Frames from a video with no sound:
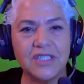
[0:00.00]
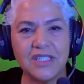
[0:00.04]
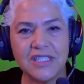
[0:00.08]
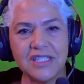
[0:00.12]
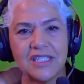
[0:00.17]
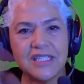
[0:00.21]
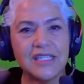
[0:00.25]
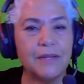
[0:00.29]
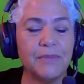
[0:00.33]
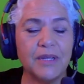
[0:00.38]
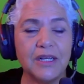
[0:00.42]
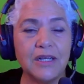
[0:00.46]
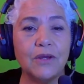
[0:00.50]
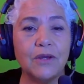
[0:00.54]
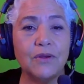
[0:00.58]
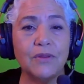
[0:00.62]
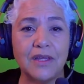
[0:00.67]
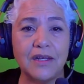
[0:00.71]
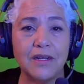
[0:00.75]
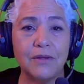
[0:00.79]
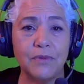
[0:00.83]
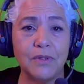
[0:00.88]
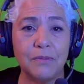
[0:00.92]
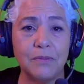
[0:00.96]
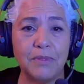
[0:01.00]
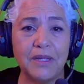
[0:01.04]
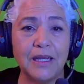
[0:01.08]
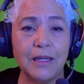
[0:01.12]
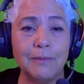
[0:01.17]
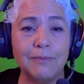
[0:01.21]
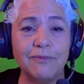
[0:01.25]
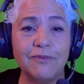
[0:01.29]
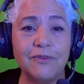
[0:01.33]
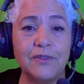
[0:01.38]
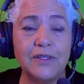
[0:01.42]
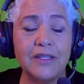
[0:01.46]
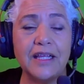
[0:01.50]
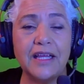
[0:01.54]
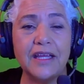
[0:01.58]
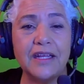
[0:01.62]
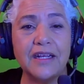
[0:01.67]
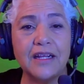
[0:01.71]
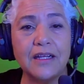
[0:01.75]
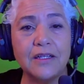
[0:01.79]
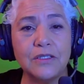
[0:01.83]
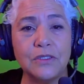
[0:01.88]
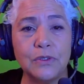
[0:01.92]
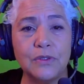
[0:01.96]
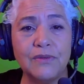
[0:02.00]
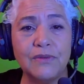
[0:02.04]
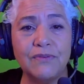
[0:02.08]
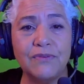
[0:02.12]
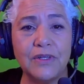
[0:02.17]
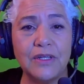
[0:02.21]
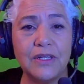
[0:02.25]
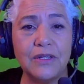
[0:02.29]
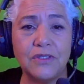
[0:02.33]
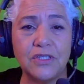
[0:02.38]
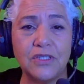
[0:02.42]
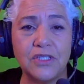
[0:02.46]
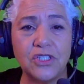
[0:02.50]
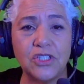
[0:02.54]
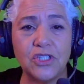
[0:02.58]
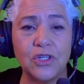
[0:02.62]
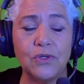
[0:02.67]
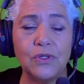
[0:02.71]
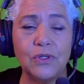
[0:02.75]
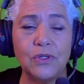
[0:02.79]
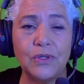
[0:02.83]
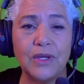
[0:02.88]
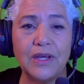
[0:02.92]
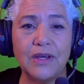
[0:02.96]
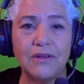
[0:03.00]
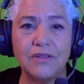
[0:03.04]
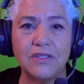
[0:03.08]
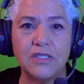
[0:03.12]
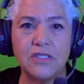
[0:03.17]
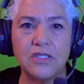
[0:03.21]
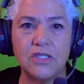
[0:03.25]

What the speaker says: Just let me know that it would be helpful, and I'll do a video to show you how to